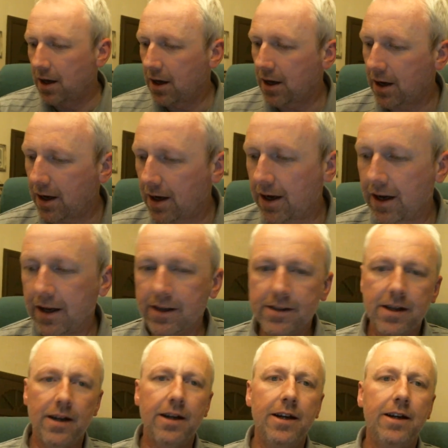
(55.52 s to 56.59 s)
and
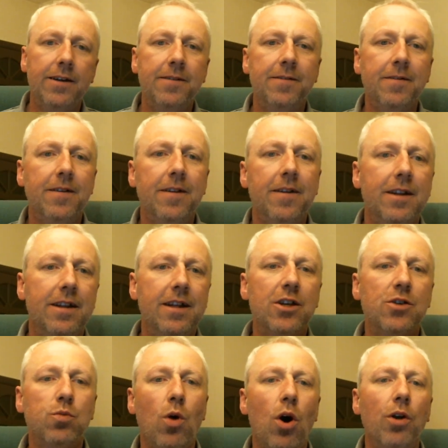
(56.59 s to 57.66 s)

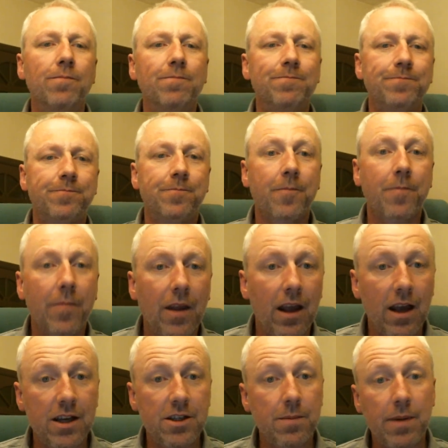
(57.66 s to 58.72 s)
this one
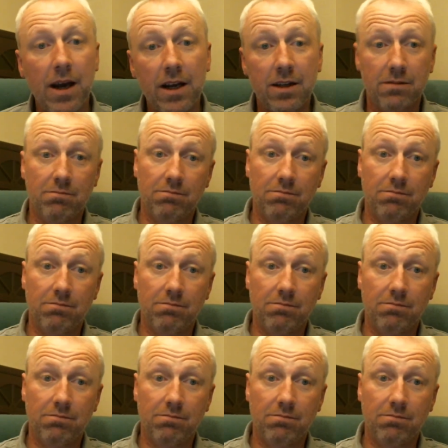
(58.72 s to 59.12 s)
is a big